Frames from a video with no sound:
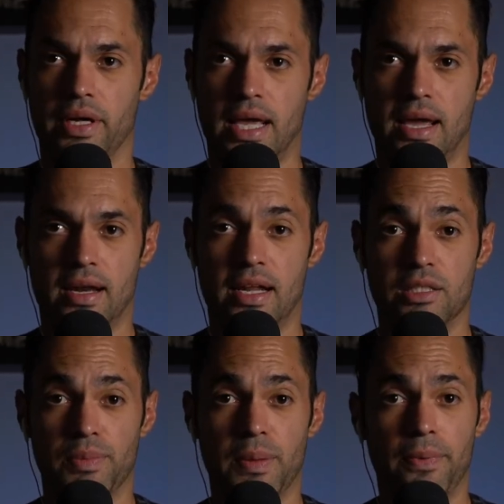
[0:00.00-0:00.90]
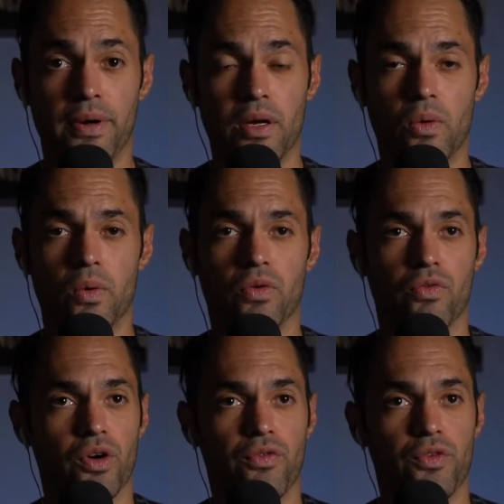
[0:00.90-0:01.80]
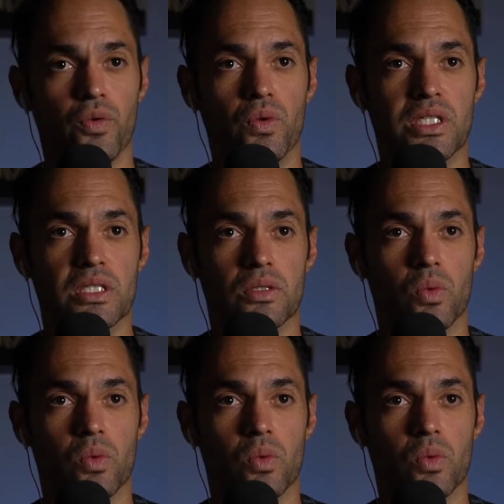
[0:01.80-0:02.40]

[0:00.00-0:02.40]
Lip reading: And it's been pretty cool for a few reasons.